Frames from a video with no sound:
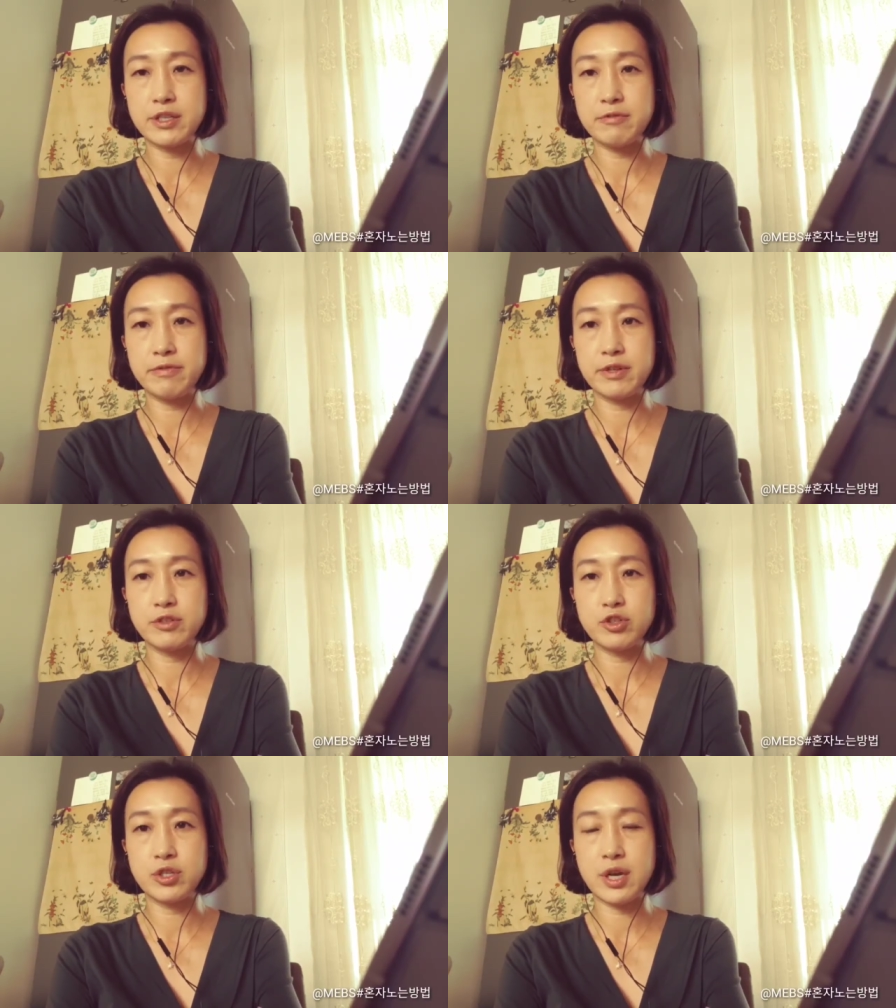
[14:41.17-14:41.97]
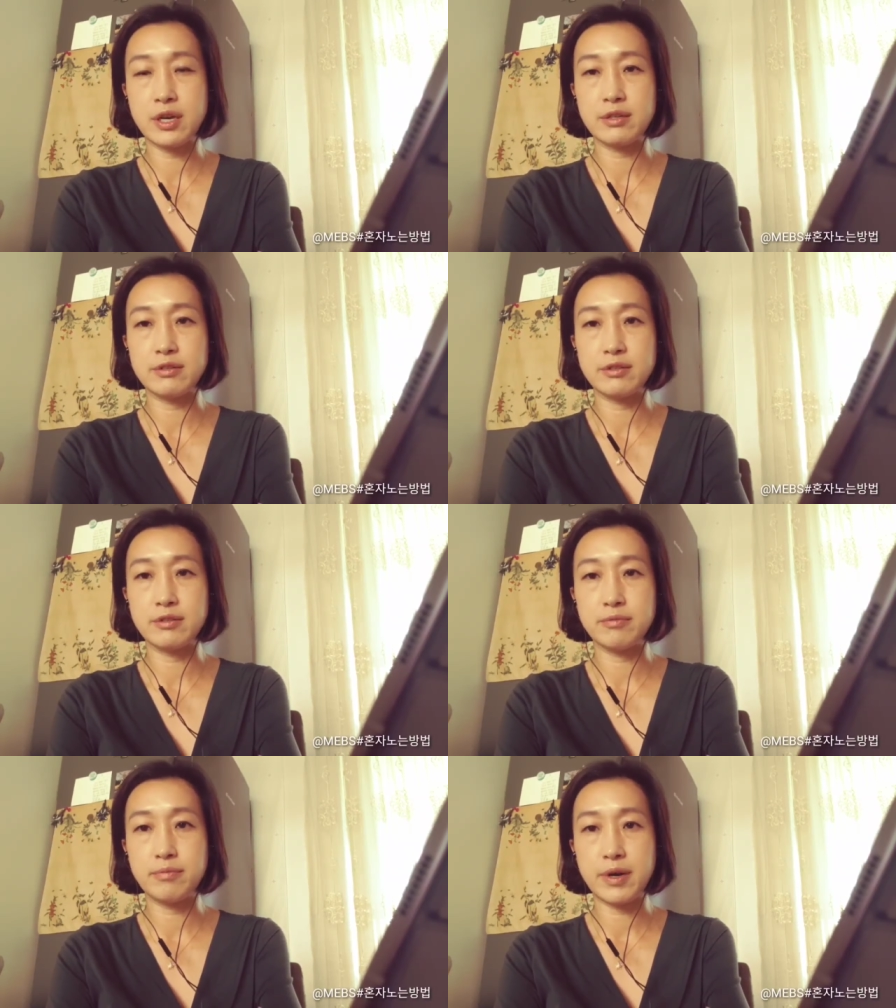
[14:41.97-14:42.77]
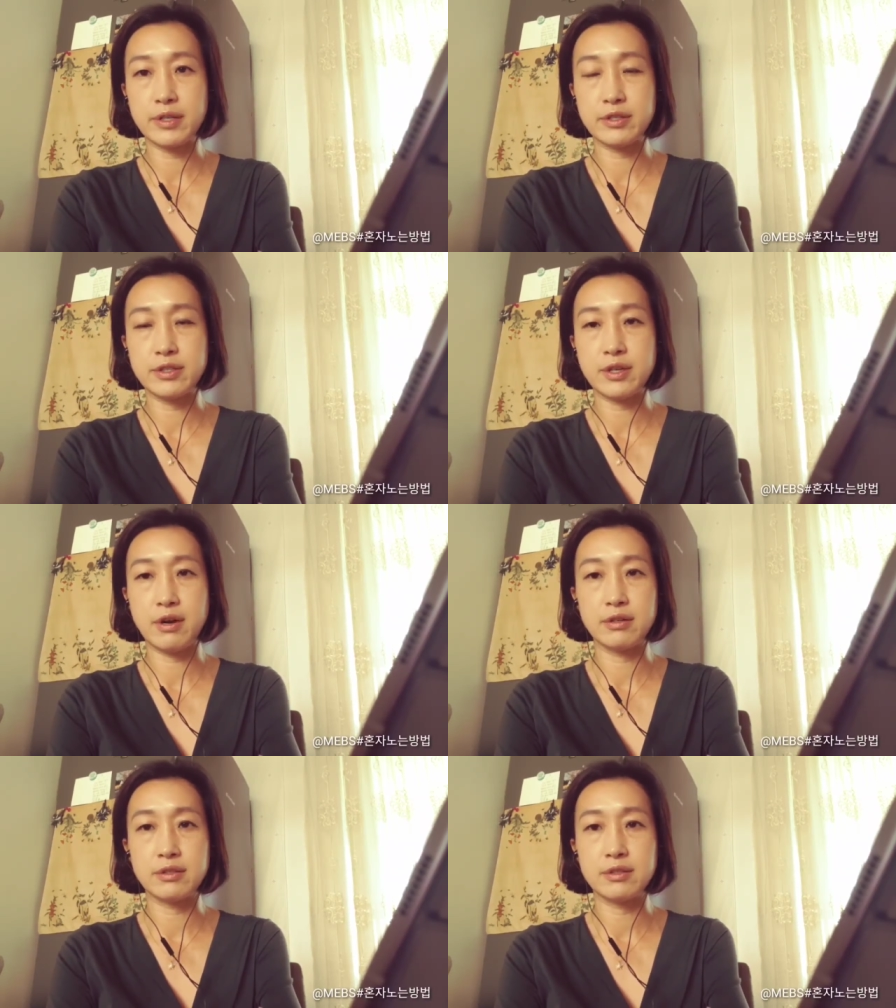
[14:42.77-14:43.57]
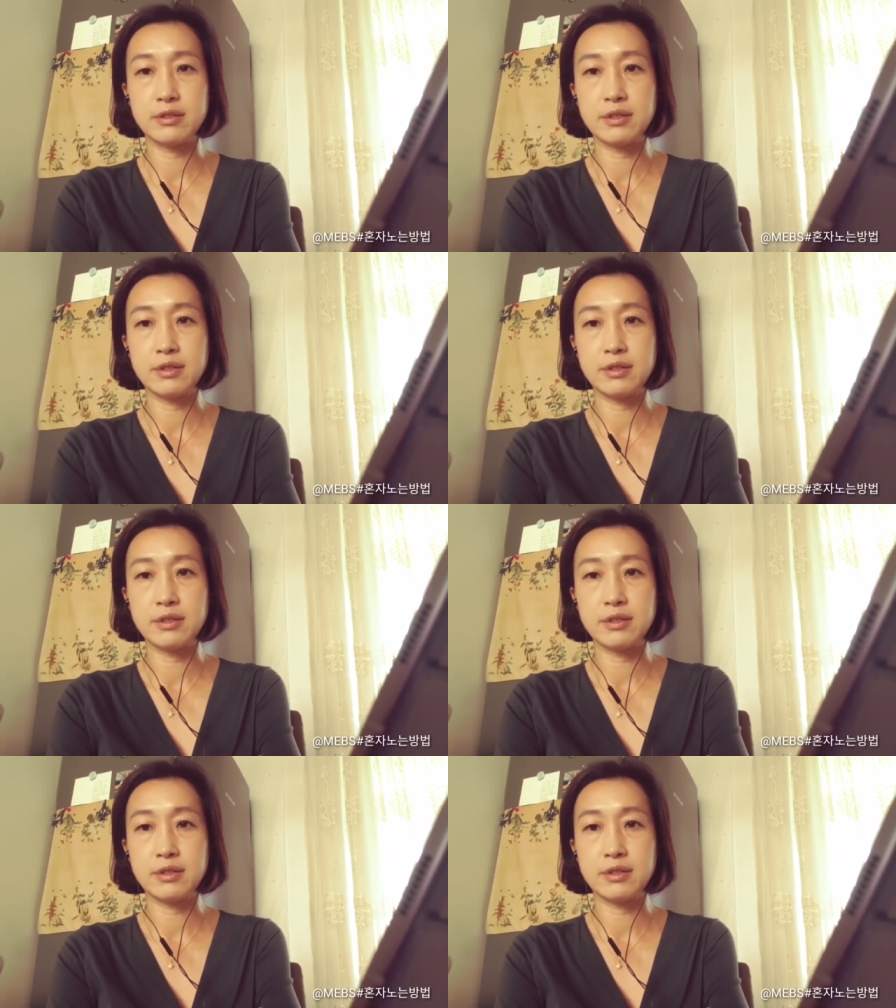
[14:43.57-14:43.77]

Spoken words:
different shades by the sun.